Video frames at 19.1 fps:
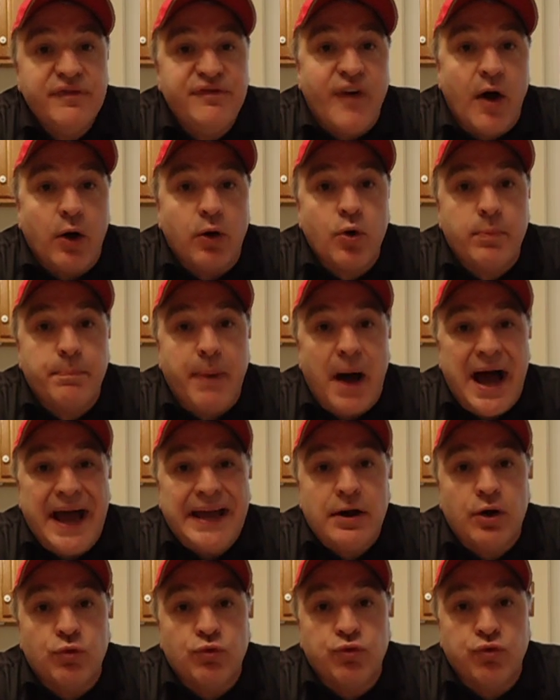followed
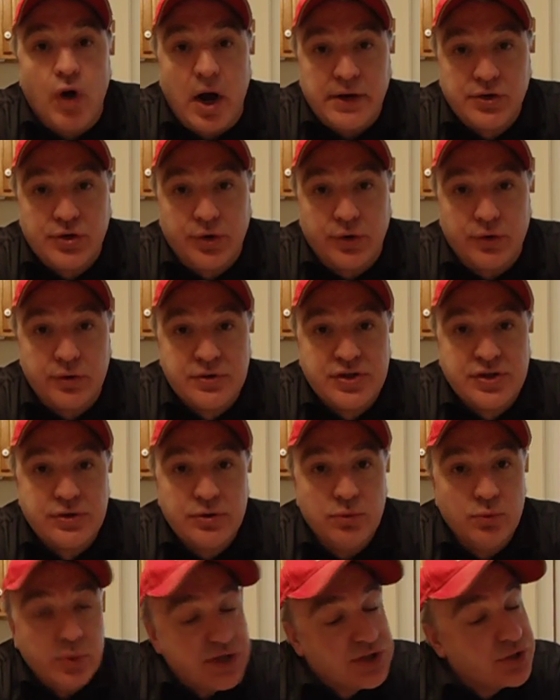by Rutgers.
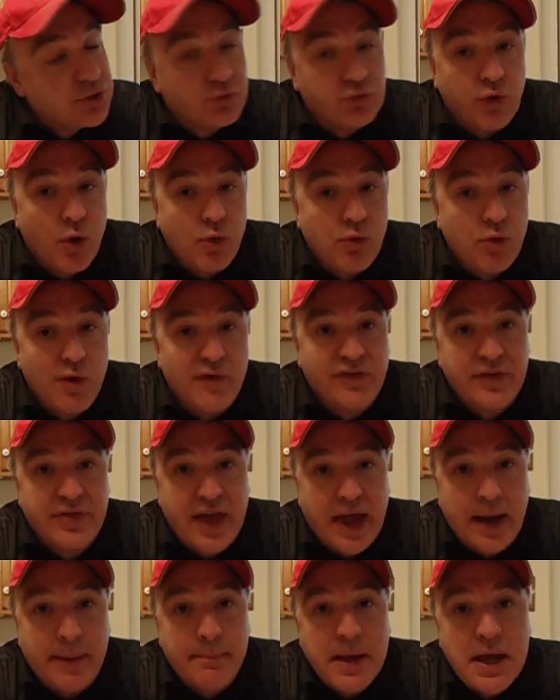We should roll over
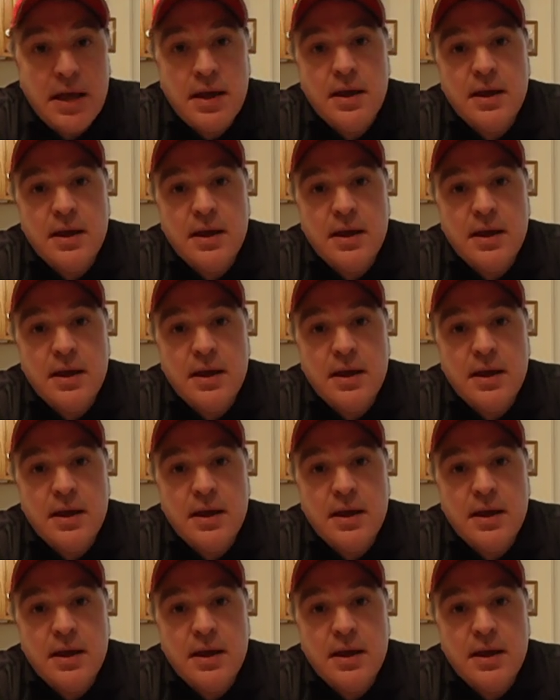them.